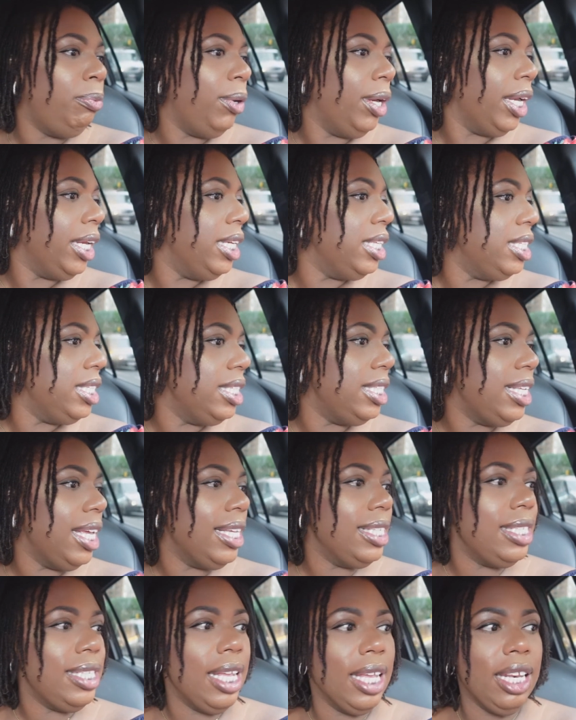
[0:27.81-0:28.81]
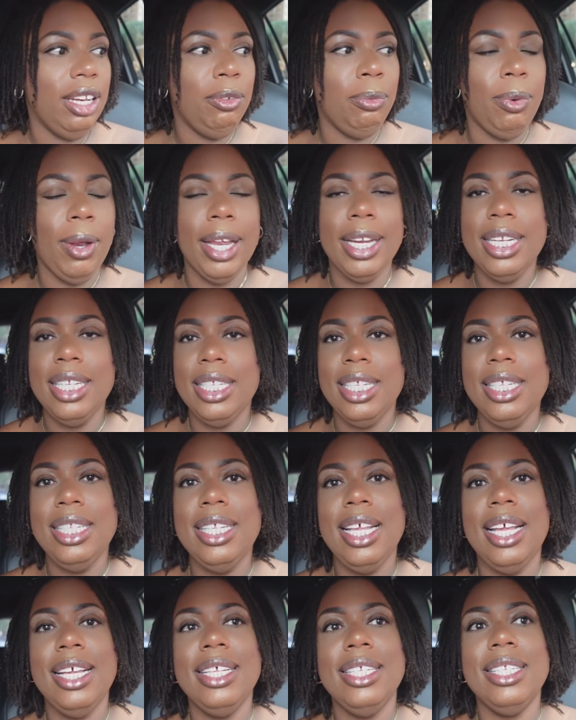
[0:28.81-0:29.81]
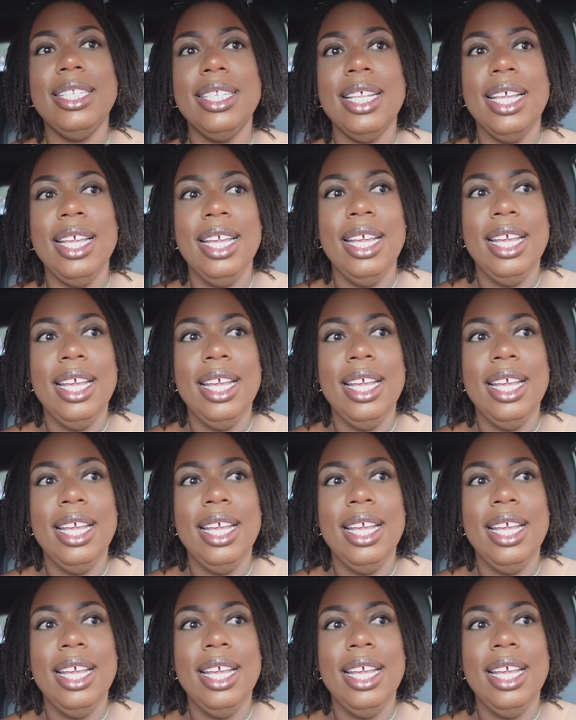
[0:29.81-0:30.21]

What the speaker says: pregnancy test, negative pregnancy test,